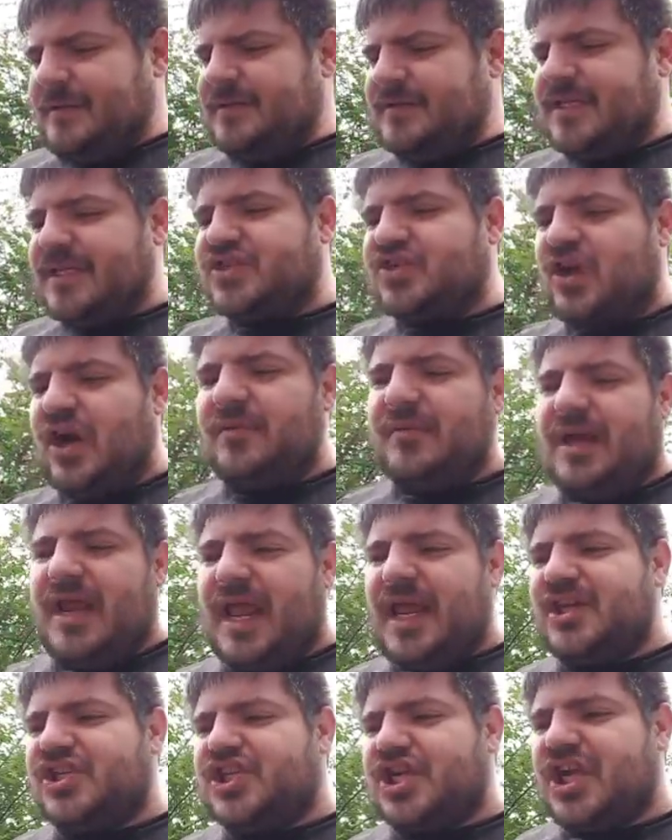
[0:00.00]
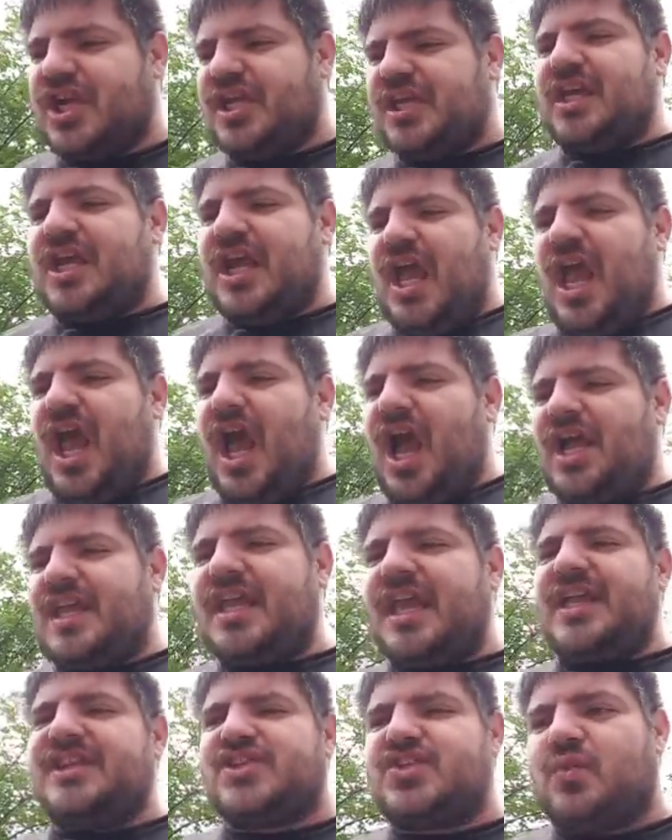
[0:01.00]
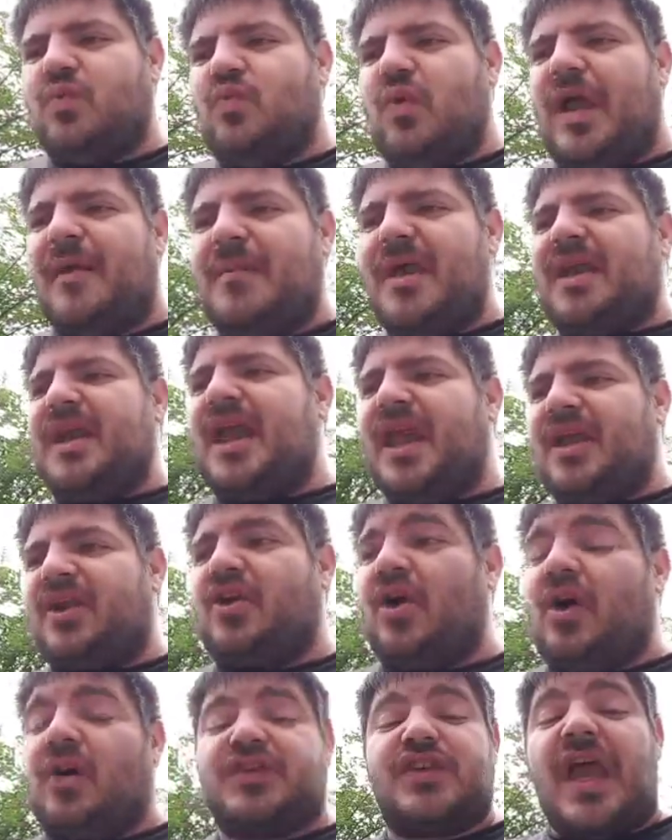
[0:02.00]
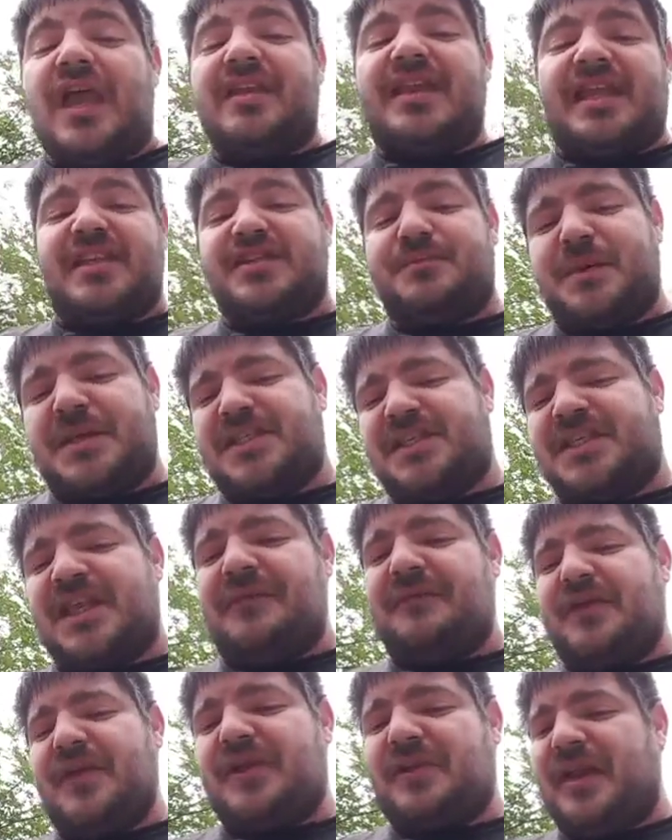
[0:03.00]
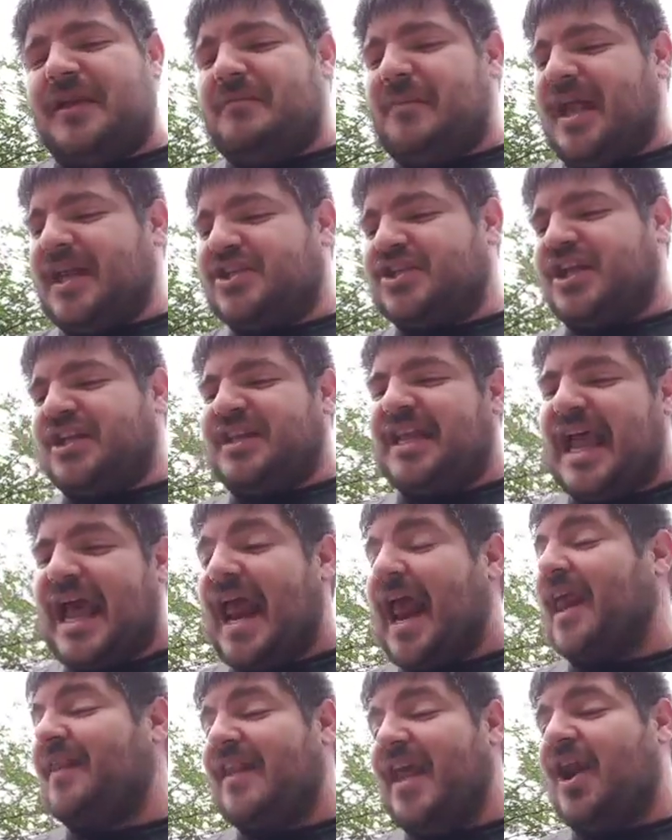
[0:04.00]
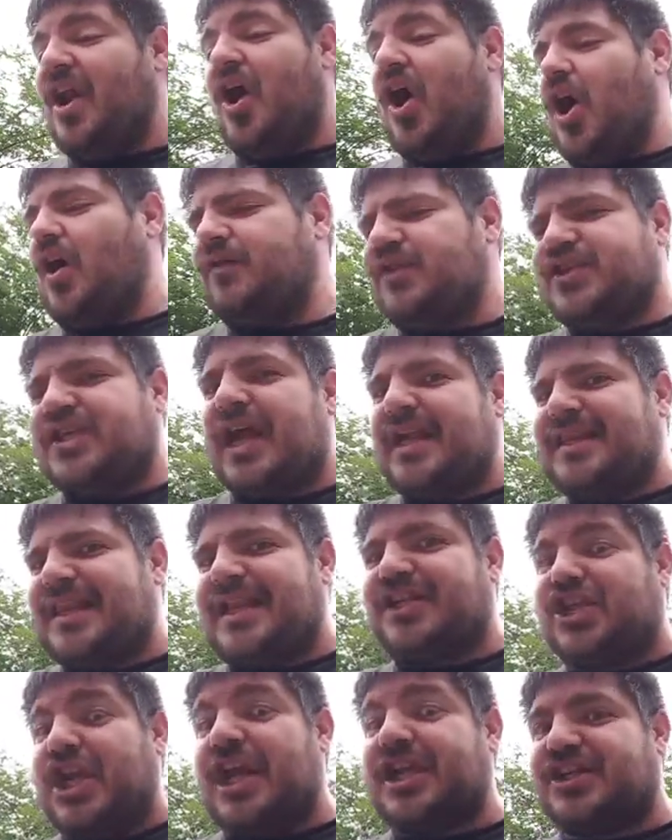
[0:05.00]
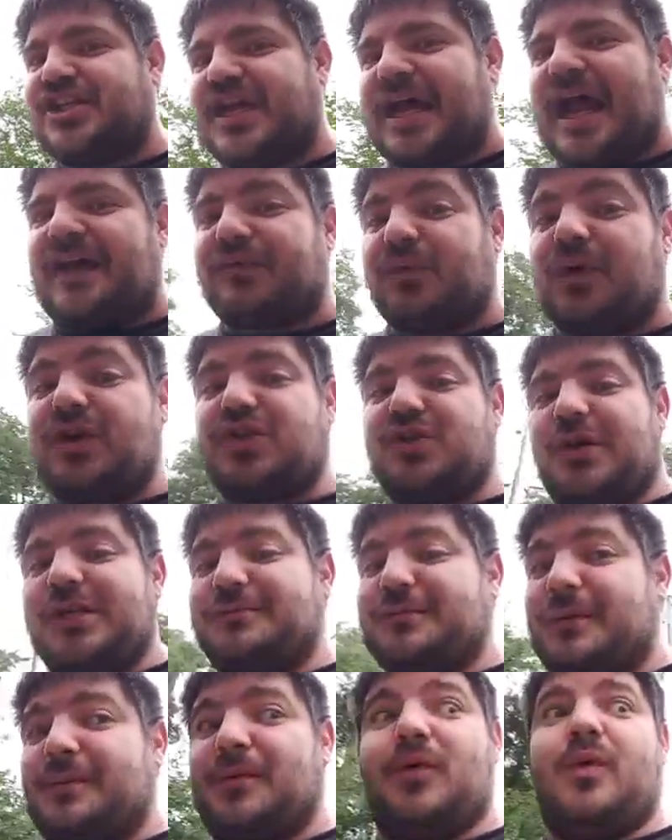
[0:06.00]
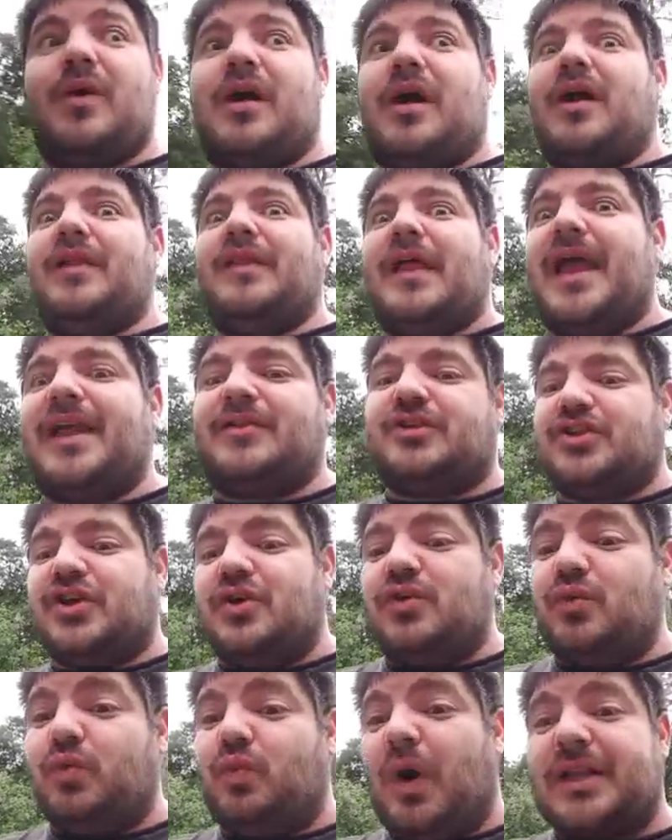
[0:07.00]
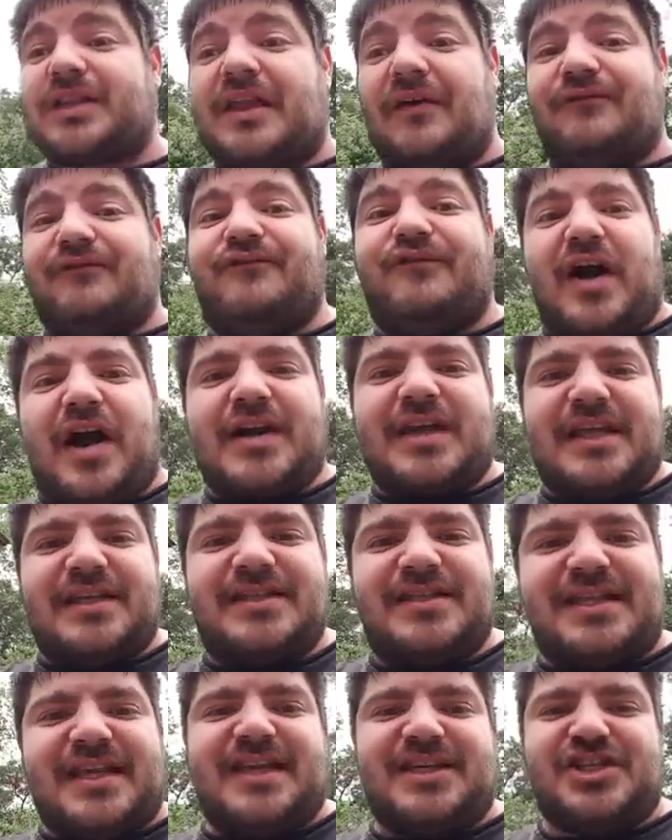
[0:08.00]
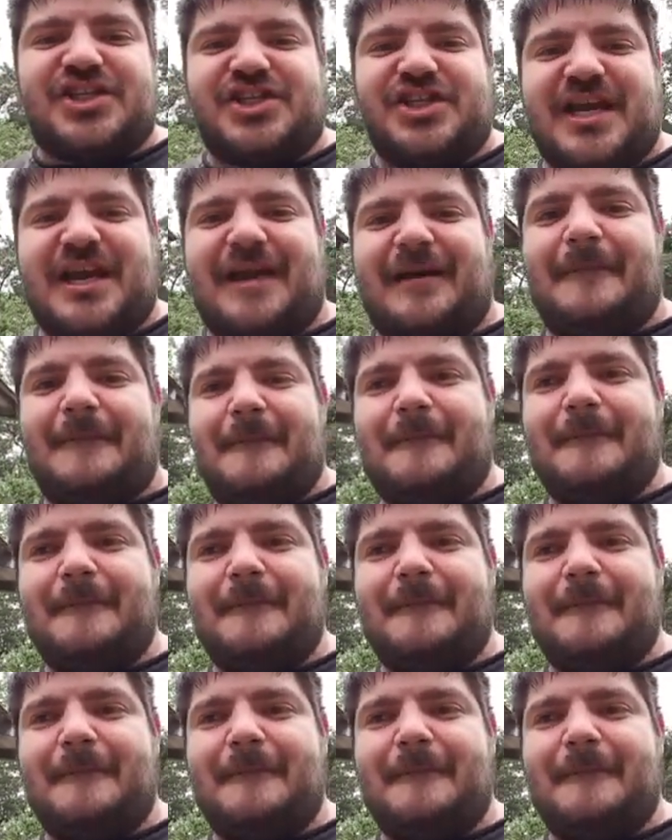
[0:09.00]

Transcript: discrimination against women and girls. They specifically mentioned that. And then all of a sudden they changed it afterwards once people were all like, dude, what the fuck is this shit?